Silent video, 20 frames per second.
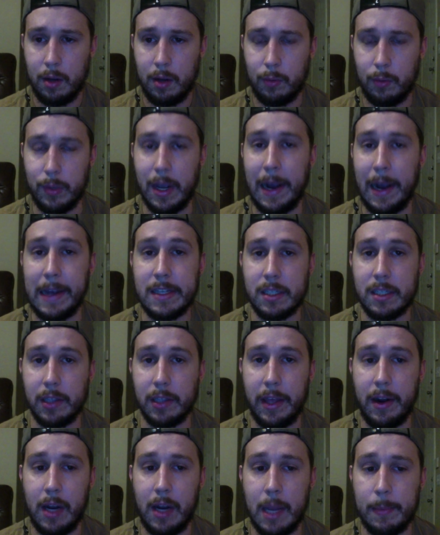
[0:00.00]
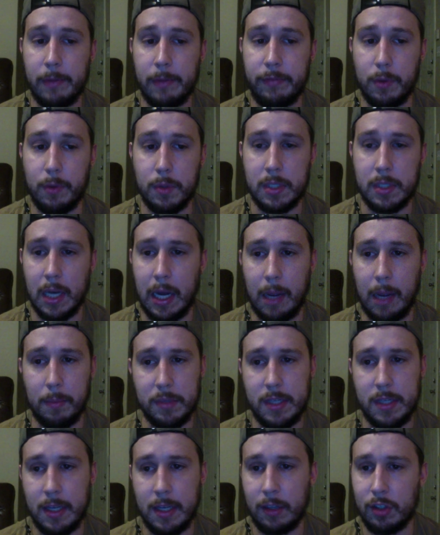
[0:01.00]
We isolated him a few
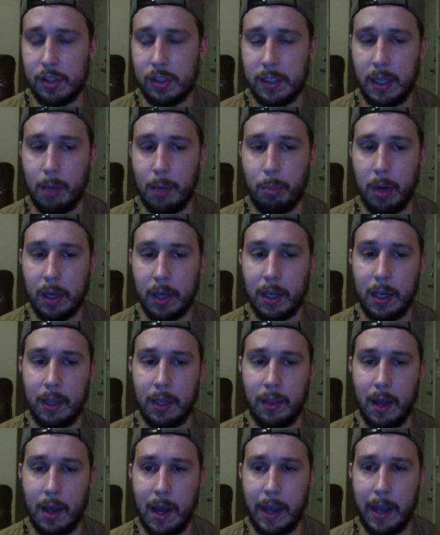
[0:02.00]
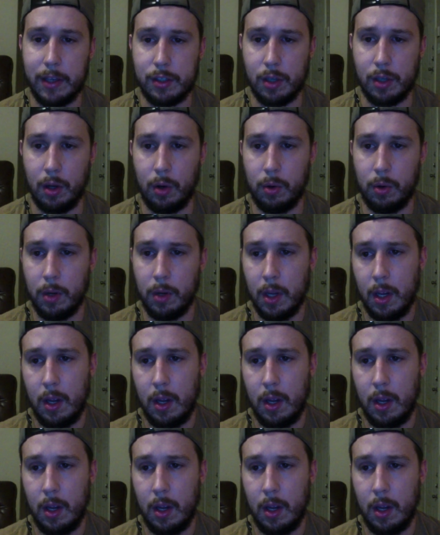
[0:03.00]
times. He can just get a bucket in the ISO.